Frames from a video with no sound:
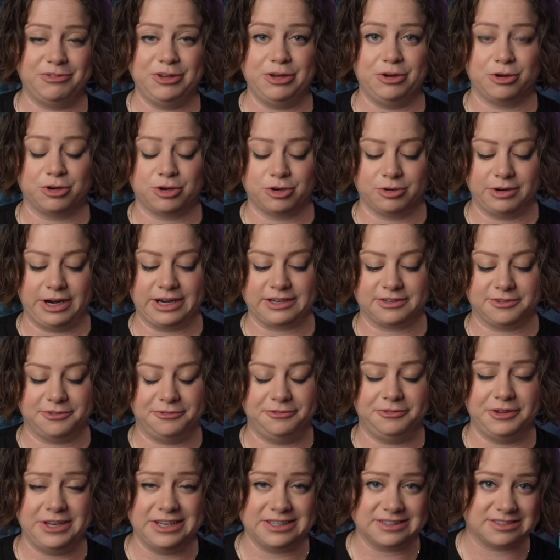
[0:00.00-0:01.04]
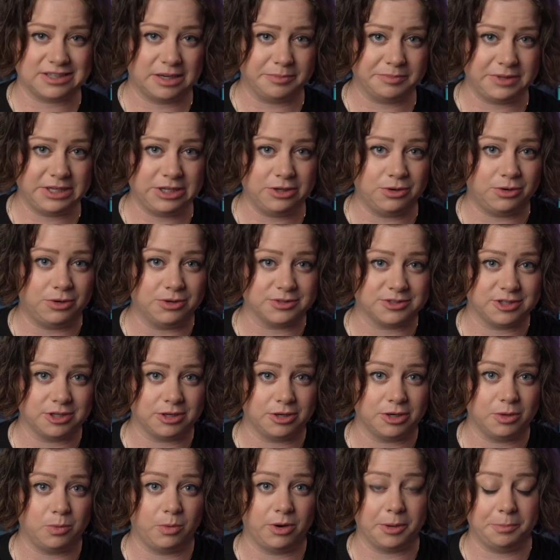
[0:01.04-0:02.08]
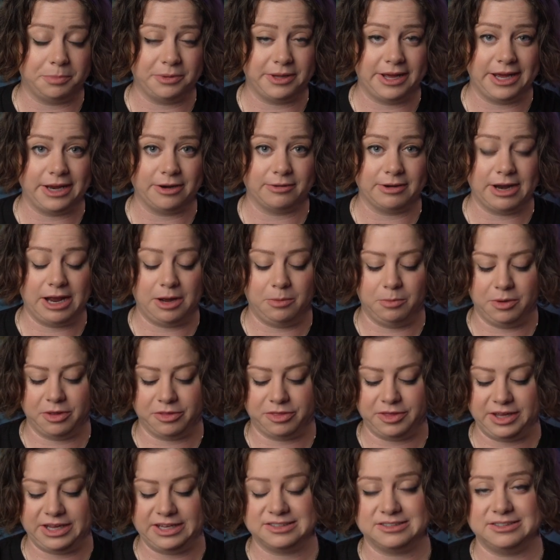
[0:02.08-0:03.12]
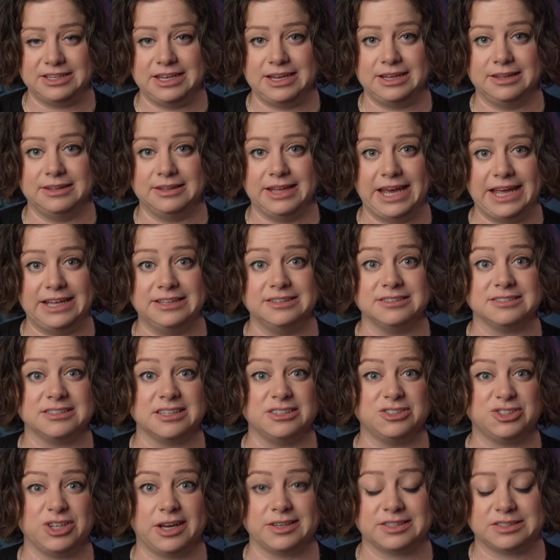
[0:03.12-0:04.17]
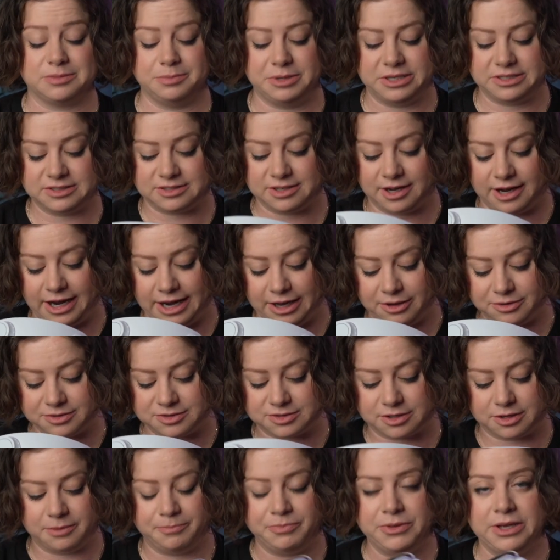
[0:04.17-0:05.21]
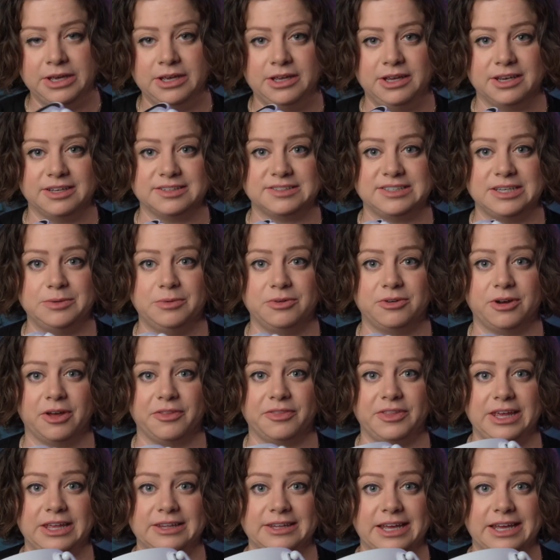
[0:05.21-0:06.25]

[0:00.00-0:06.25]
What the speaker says: for your correct fit, something you're also going to want to play around with is the lens adjustment dial. So you can see we've got the